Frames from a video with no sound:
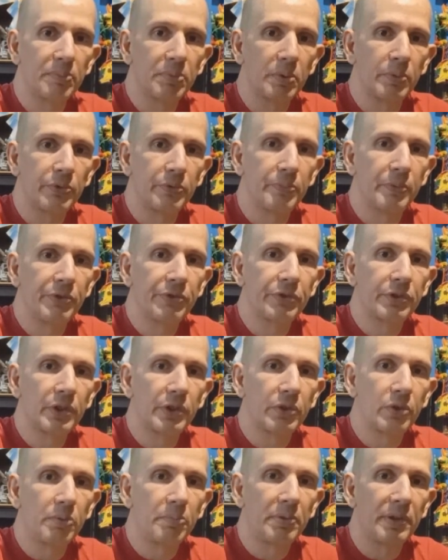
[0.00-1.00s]
but it was missing the
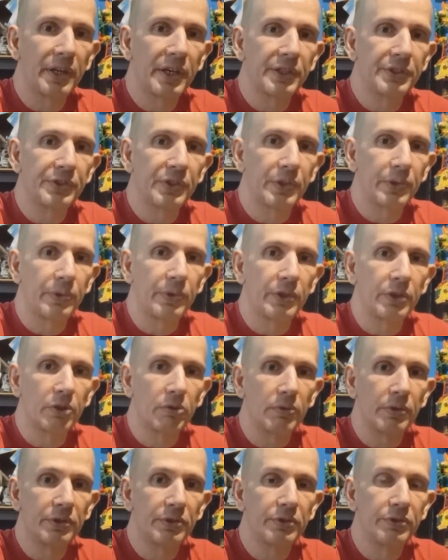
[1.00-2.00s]
little plastic thing
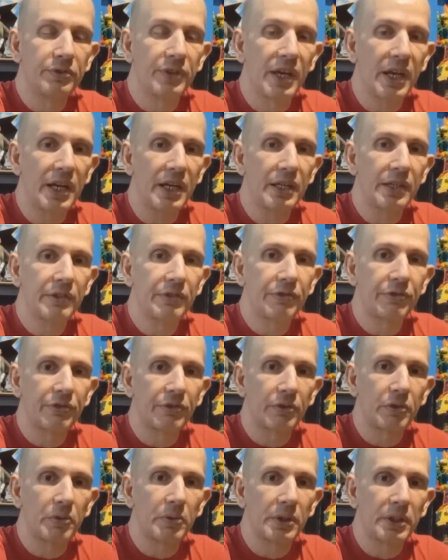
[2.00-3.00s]
to retain it,
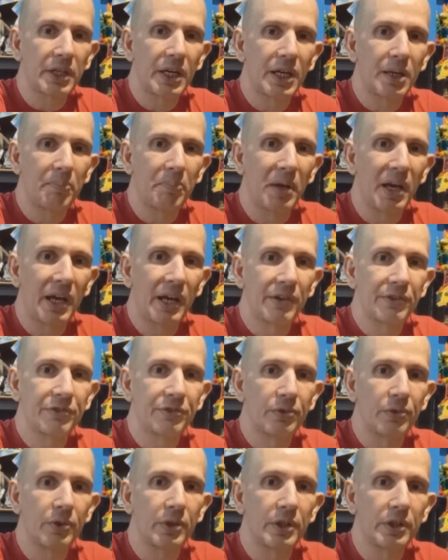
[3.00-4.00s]
so I kind of
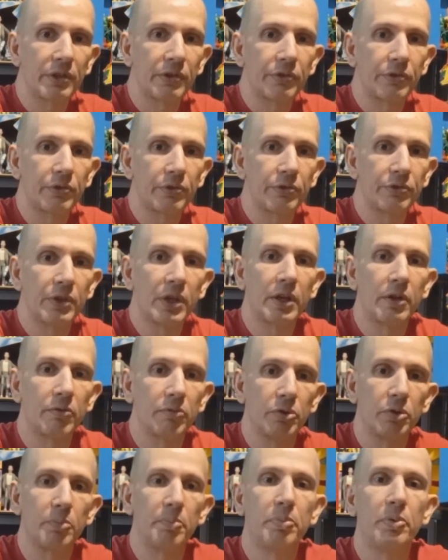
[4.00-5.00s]
passed on it because there's not a
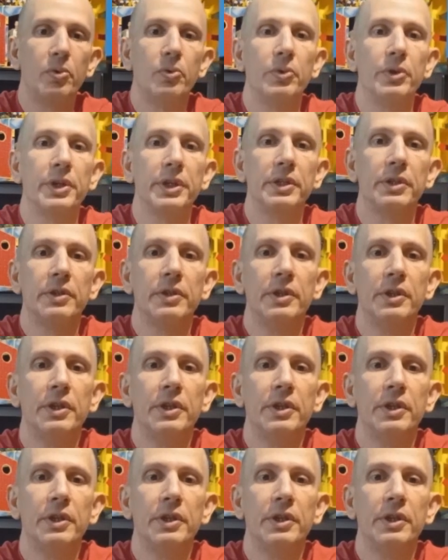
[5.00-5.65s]
real point